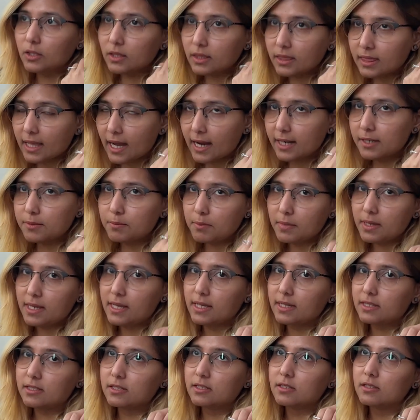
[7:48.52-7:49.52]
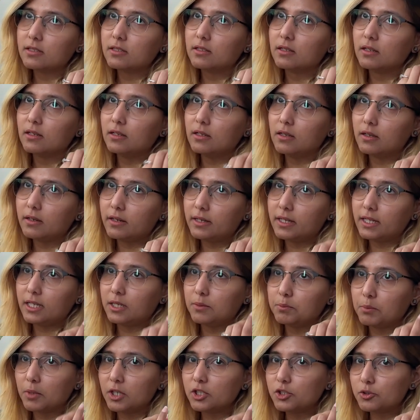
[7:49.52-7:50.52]
that makes
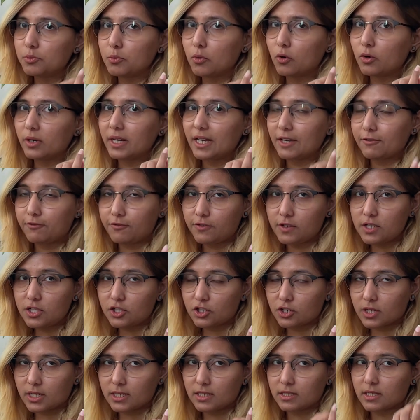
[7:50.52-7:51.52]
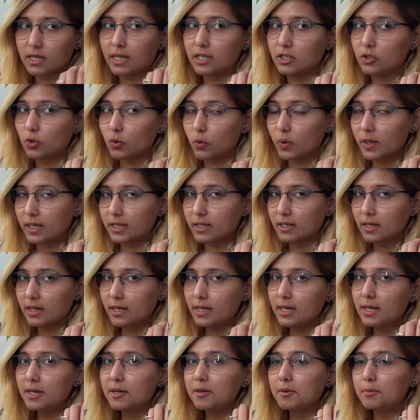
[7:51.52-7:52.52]
learning much more efficient and quick
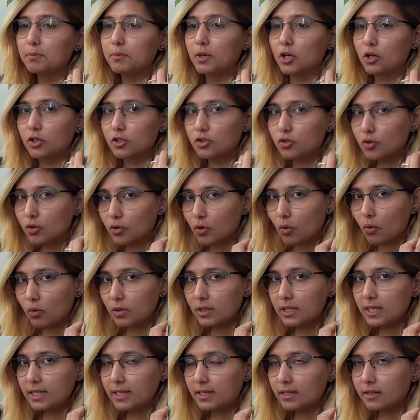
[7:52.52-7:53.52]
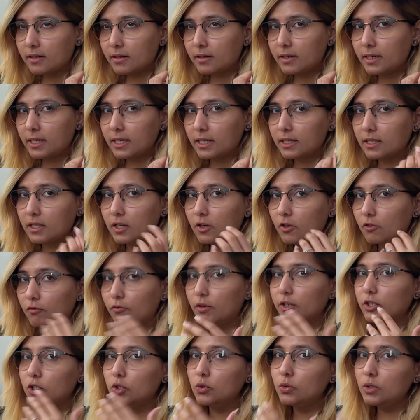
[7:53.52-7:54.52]
because you're only learning
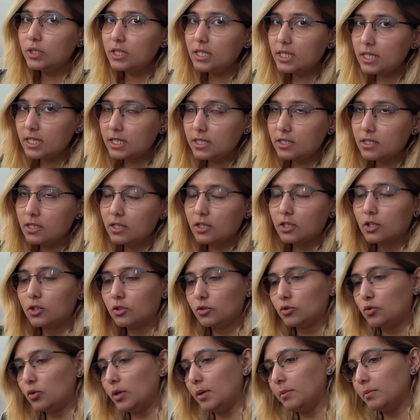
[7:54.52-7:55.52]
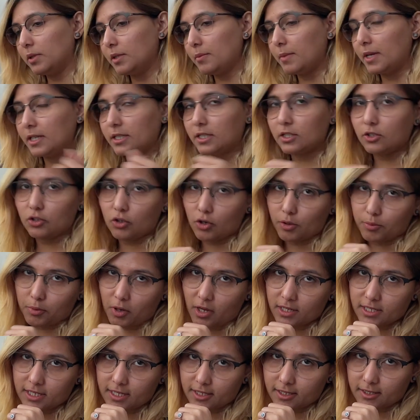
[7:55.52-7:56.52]
what you need to implement in your
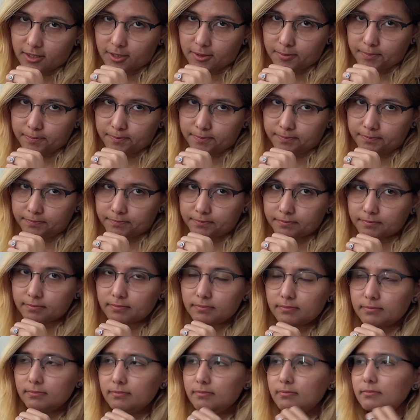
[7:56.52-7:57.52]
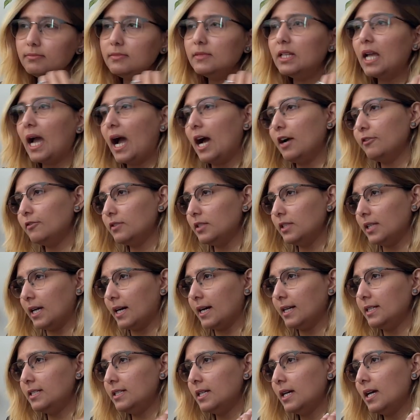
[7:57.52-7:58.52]
project. After
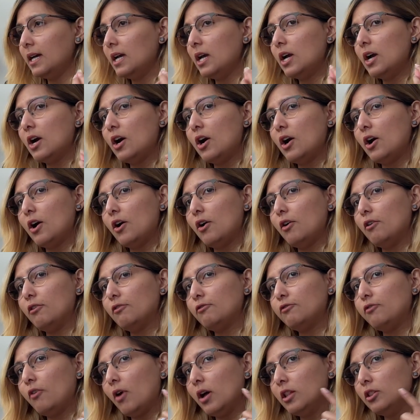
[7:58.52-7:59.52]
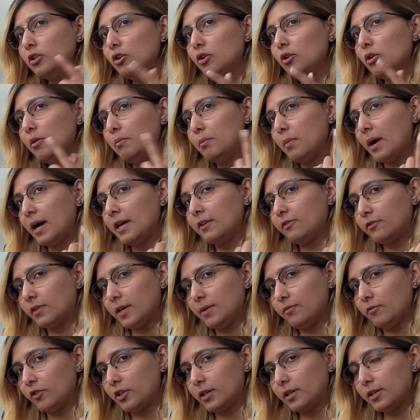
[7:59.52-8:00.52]
that, follow my
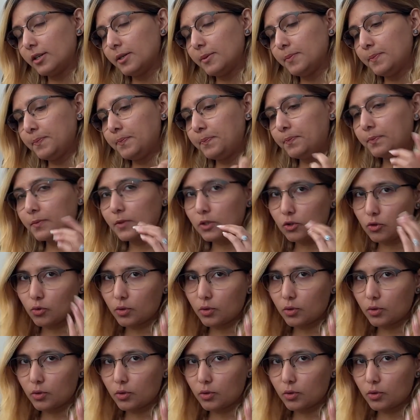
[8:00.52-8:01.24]
framework. Do